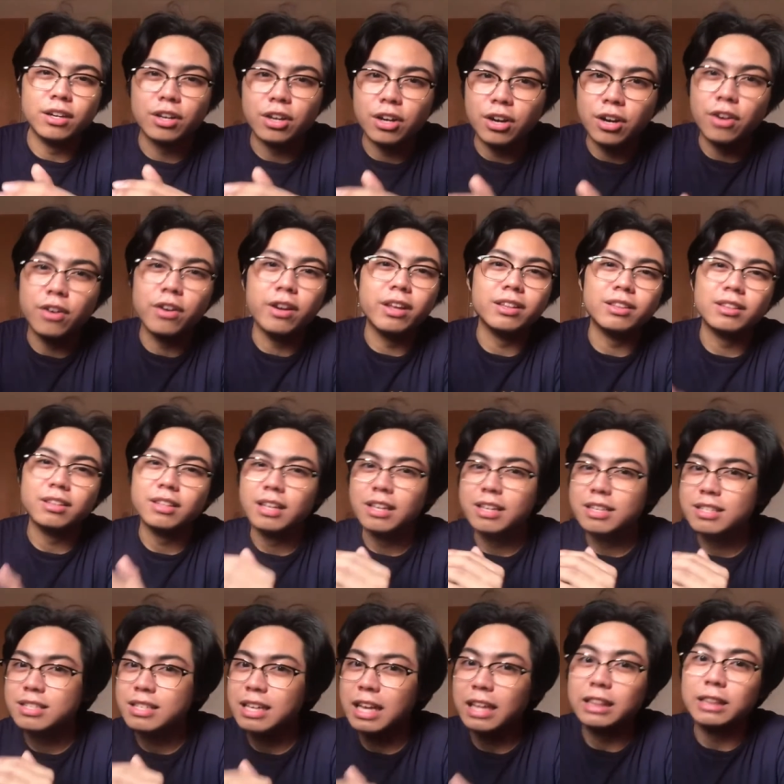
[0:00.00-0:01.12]
current
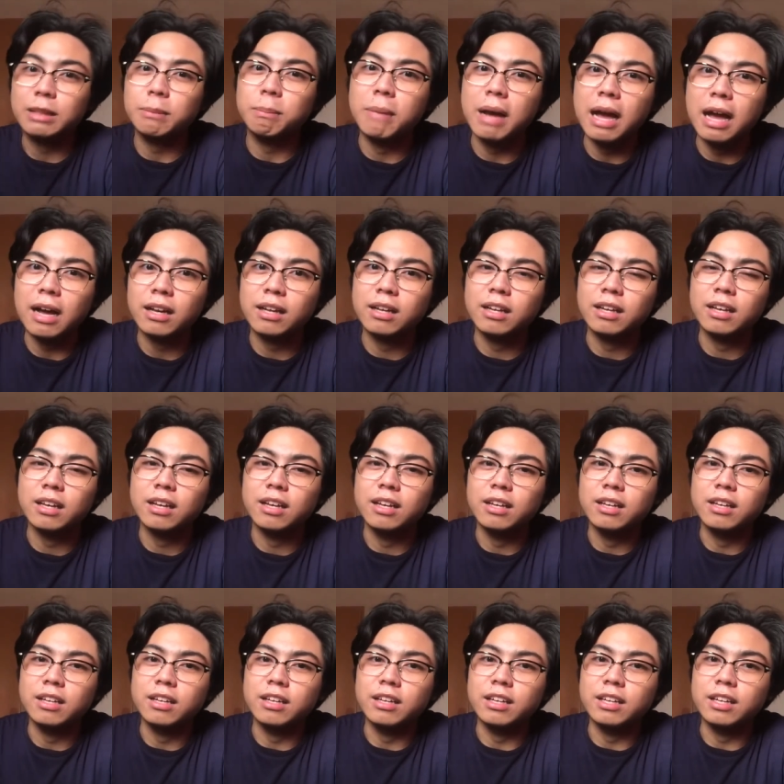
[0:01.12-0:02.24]
setback
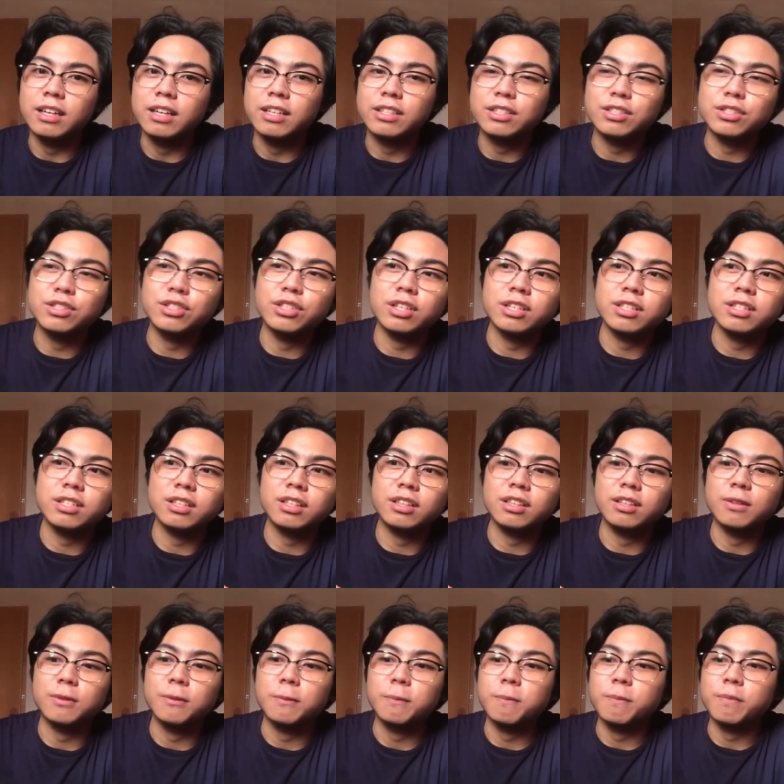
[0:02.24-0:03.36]
is just
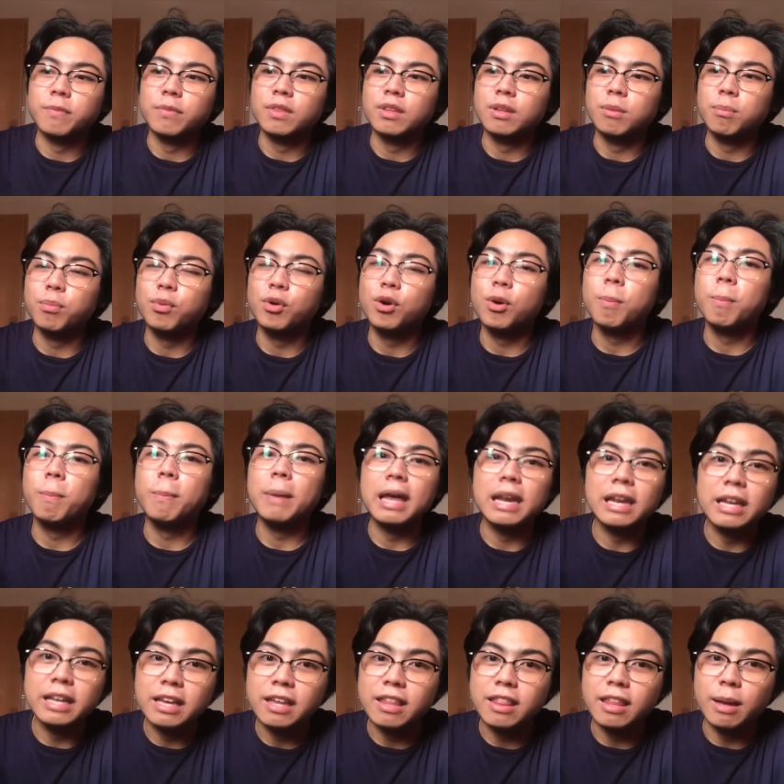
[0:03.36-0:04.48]

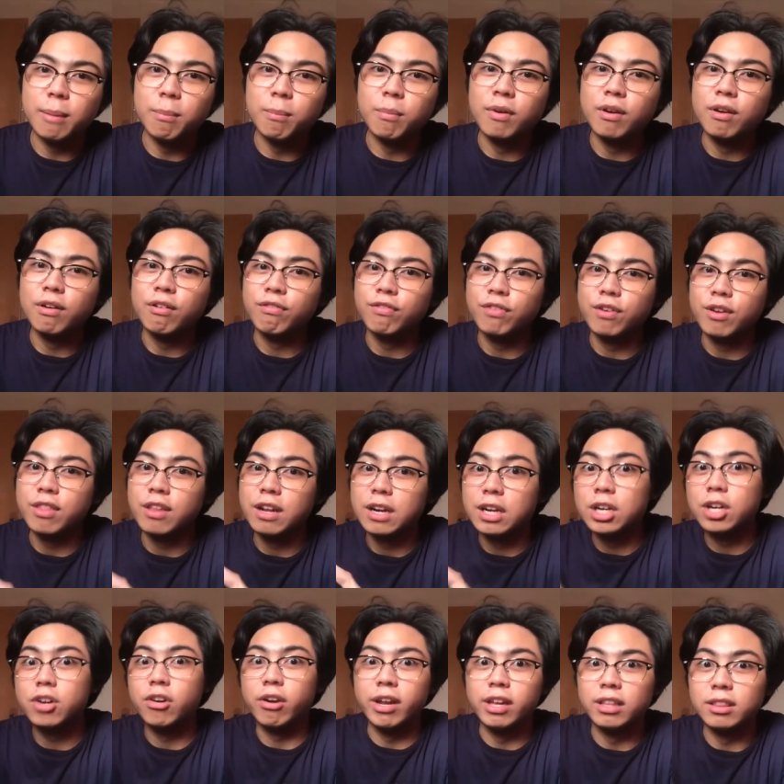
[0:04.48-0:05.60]
propelling them for their
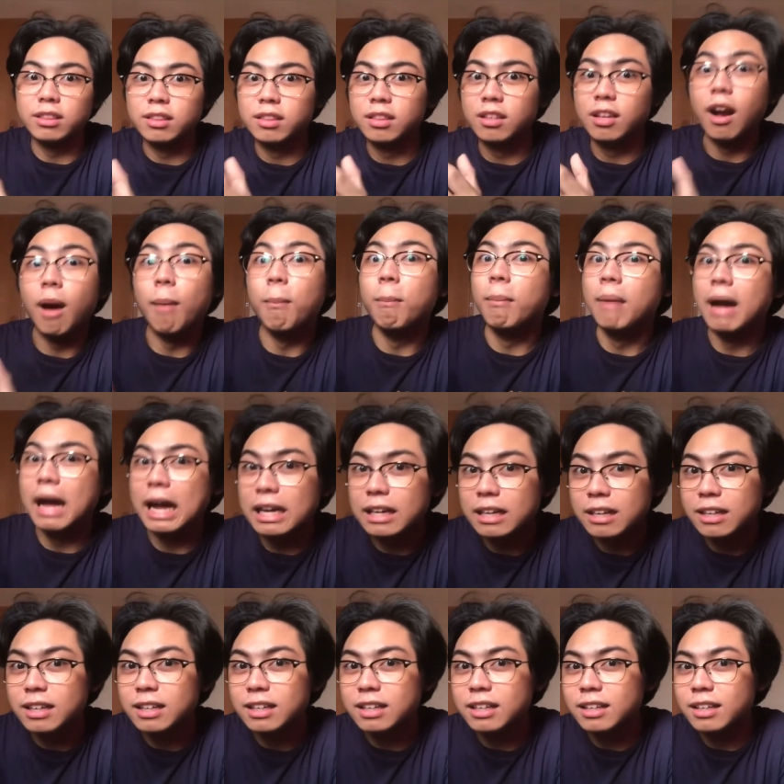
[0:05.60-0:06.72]
great comeback.
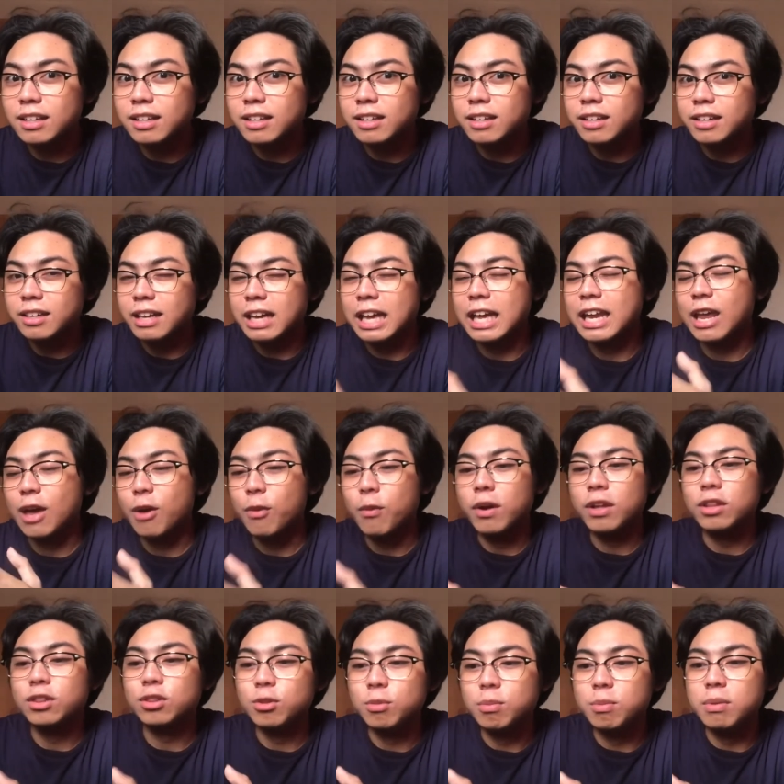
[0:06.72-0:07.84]
And I
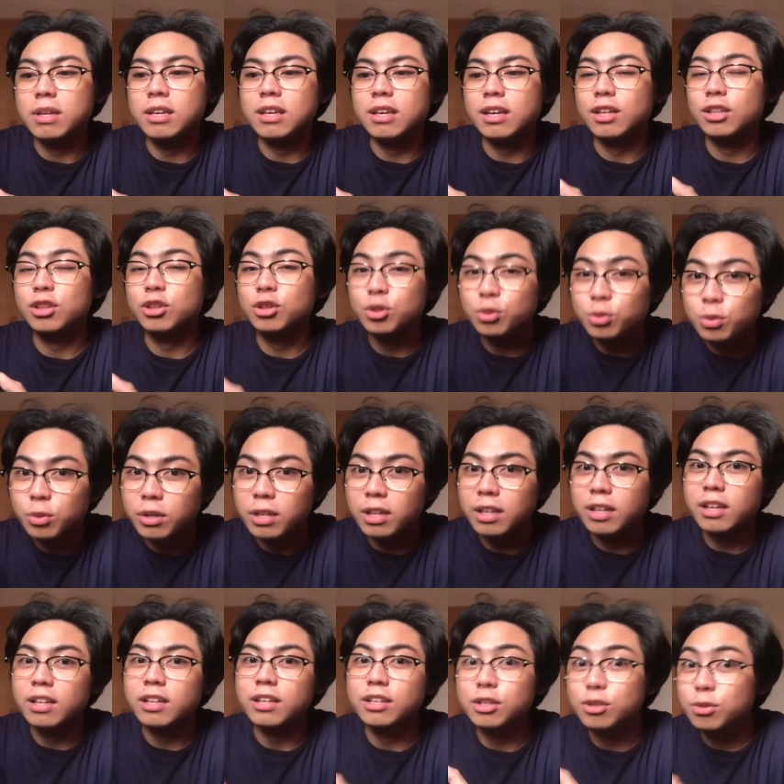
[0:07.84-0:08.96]
want to be a tool
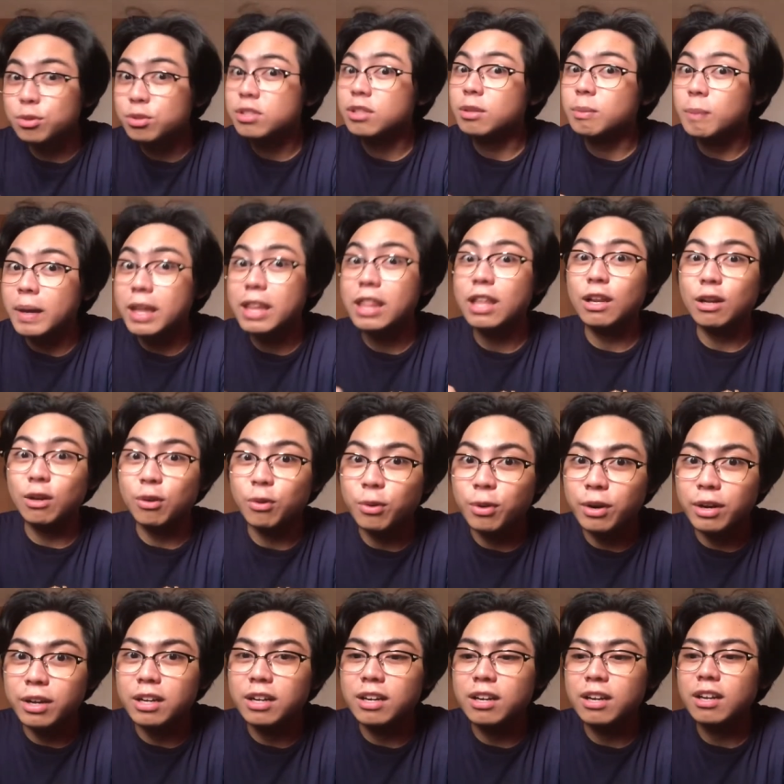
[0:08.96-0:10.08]
used by the
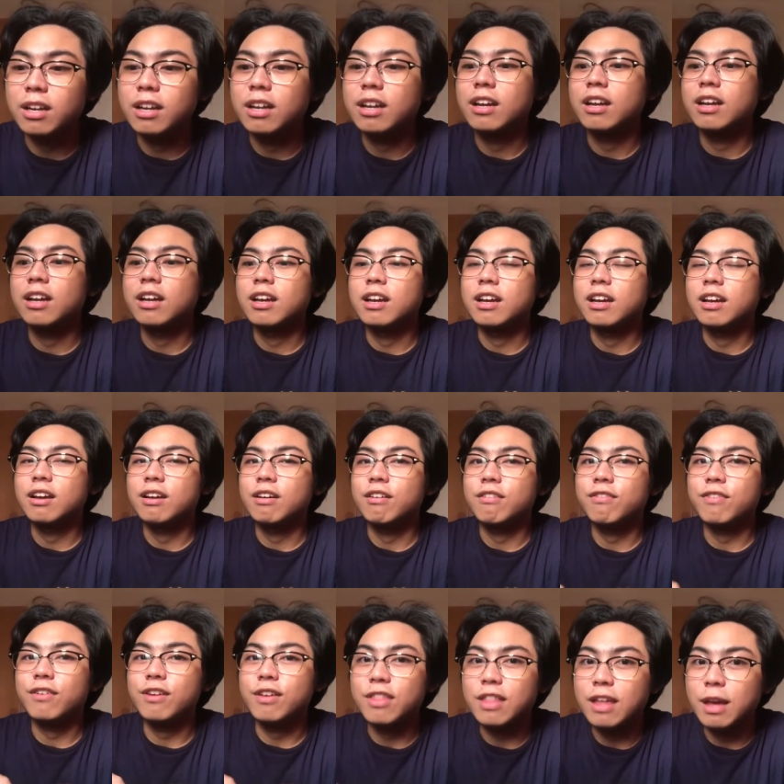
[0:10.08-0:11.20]
Lord
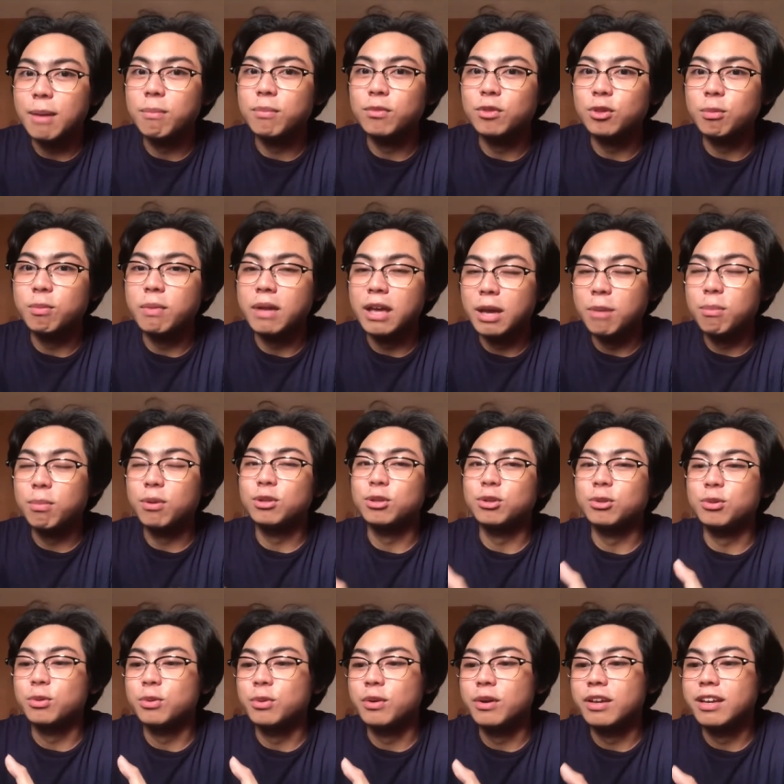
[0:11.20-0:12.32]
for them to be able
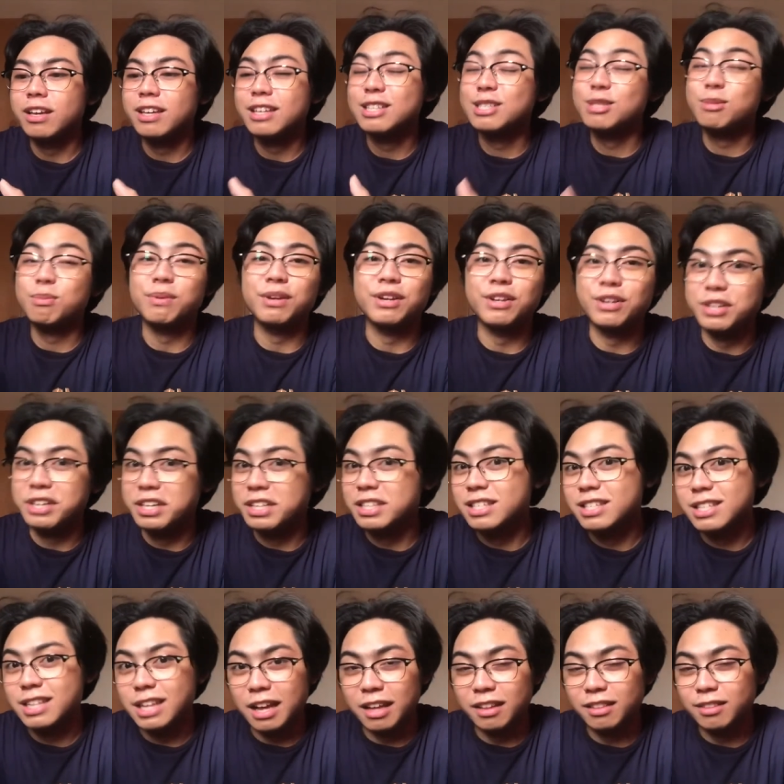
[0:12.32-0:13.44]
to experience
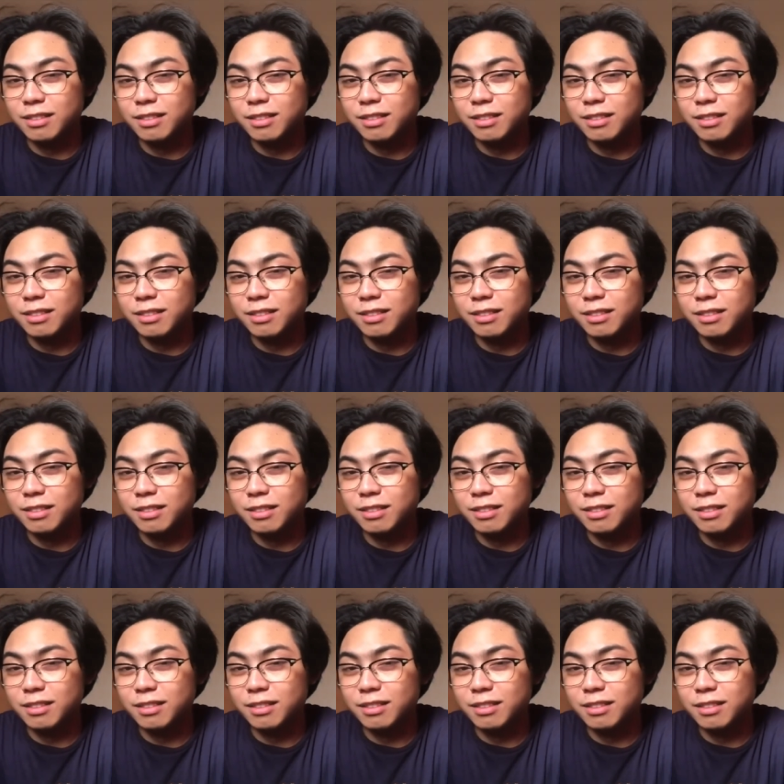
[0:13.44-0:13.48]
that.